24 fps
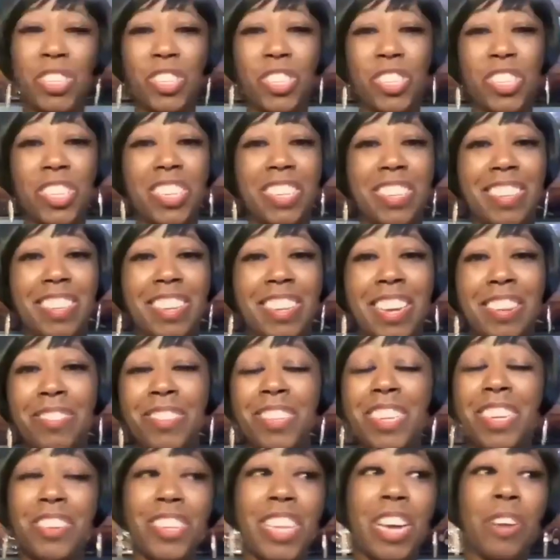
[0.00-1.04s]
good. I'm
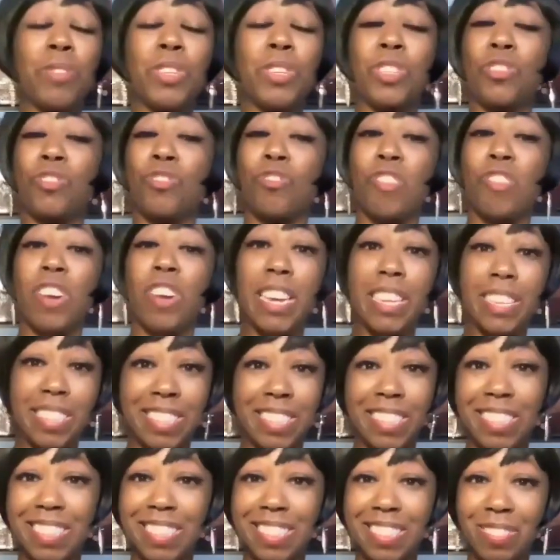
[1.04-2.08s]
telling you, that was great,
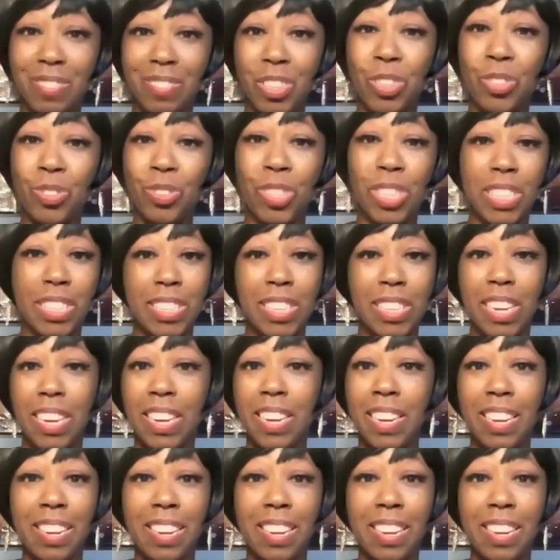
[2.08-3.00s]
what you just said.